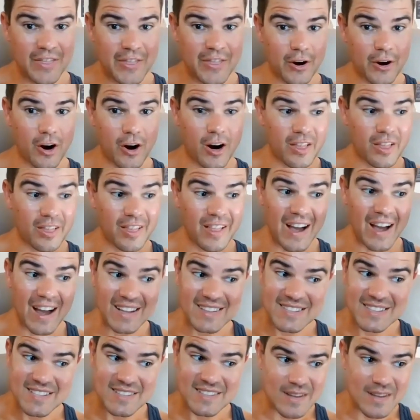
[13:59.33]
There are
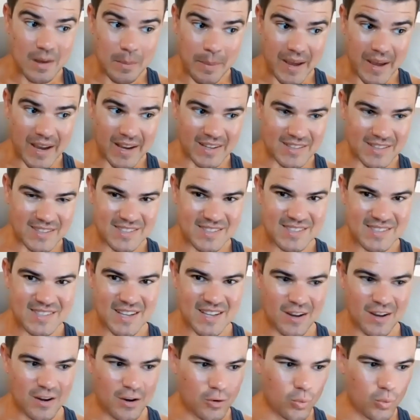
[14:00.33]
lots of debates
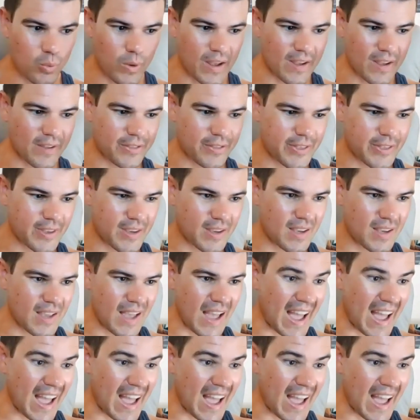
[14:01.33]
with